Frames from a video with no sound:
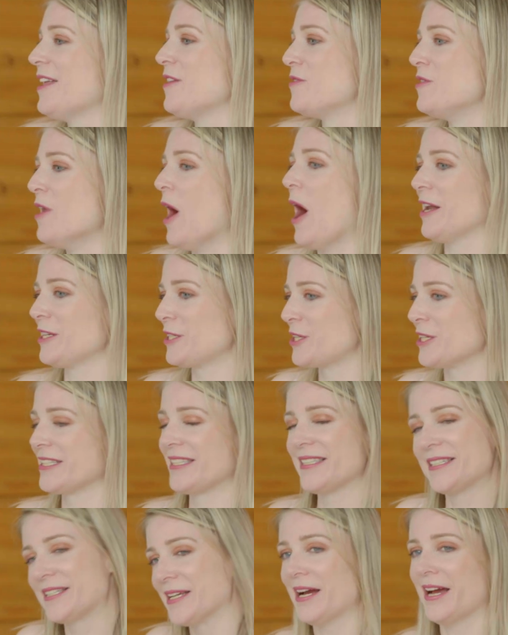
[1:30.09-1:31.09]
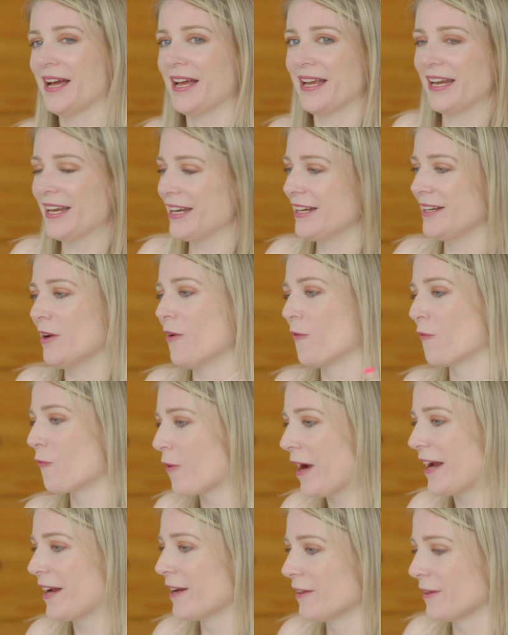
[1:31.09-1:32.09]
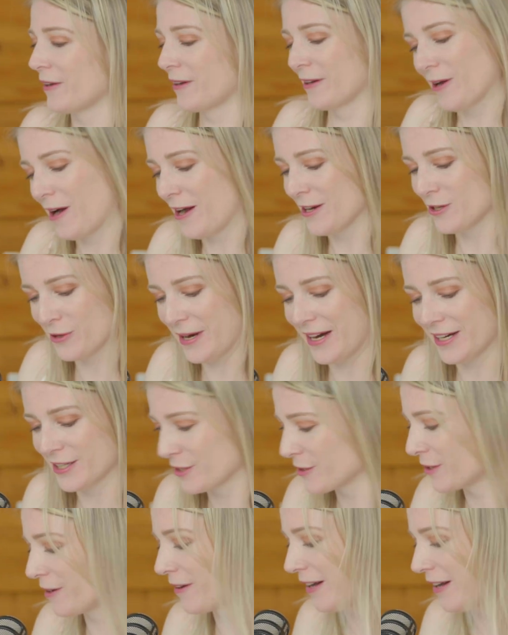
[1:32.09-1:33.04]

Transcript: not just in a regular contractor